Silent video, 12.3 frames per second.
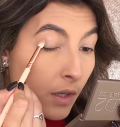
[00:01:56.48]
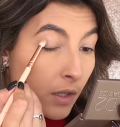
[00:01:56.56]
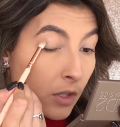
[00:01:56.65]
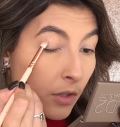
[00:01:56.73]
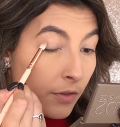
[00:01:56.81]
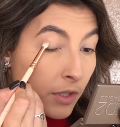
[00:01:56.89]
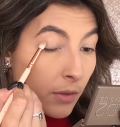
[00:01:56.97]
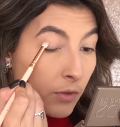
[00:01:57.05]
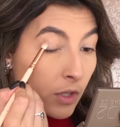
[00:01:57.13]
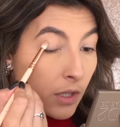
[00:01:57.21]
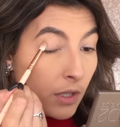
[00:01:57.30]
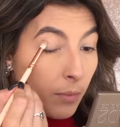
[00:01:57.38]
So first I'm
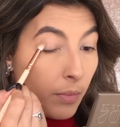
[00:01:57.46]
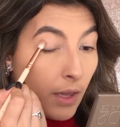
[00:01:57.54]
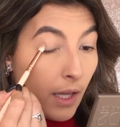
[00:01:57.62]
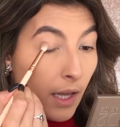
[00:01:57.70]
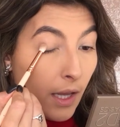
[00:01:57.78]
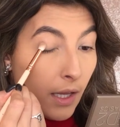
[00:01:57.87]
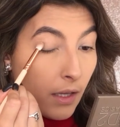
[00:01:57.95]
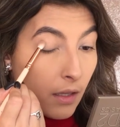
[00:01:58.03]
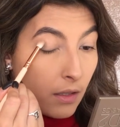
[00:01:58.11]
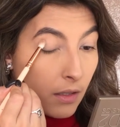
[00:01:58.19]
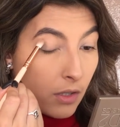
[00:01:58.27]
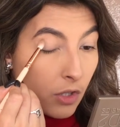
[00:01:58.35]
just going to apply
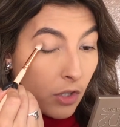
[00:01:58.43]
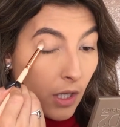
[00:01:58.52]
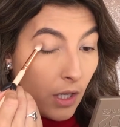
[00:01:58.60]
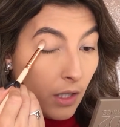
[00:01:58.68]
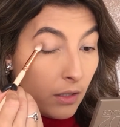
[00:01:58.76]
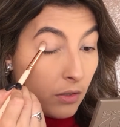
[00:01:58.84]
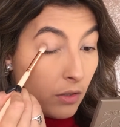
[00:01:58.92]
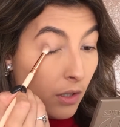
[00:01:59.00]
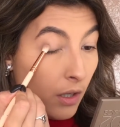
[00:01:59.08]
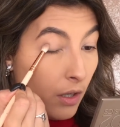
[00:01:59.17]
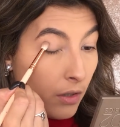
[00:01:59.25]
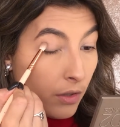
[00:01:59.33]
this shade to the
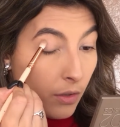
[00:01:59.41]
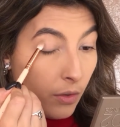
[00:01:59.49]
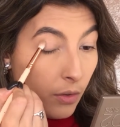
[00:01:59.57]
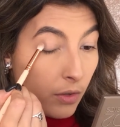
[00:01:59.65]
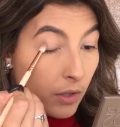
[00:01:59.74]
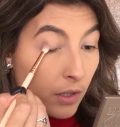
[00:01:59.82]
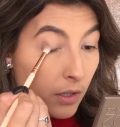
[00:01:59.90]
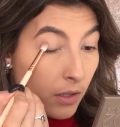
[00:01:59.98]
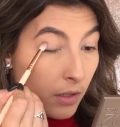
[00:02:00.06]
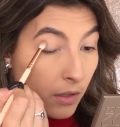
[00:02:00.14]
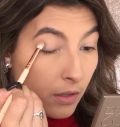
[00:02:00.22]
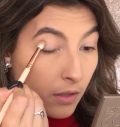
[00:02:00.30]
outer corner,
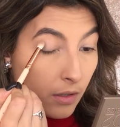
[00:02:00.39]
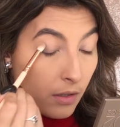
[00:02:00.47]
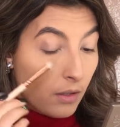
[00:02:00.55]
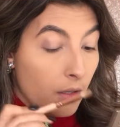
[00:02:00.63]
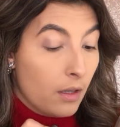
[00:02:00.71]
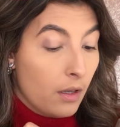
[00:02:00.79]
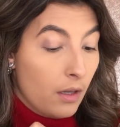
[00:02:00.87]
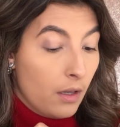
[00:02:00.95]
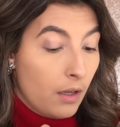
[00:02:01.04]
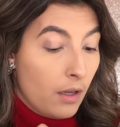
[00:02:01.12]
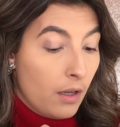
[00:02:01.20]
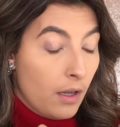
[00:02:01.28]

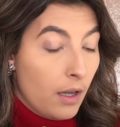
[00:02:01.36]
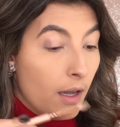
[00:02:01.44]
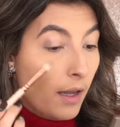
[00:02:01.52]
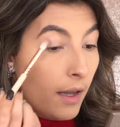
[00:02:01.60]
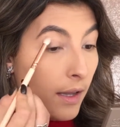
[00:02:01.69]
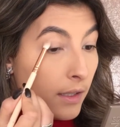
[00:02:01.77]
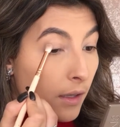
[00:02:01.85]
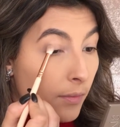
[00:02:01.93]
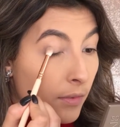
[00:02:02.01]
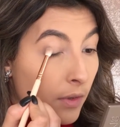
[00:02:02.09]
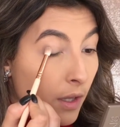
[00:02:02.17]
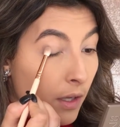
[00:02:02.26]
and
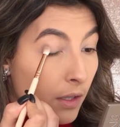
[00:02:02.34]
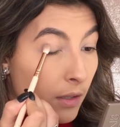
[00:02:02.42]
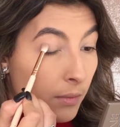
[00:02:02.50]
I'm not going to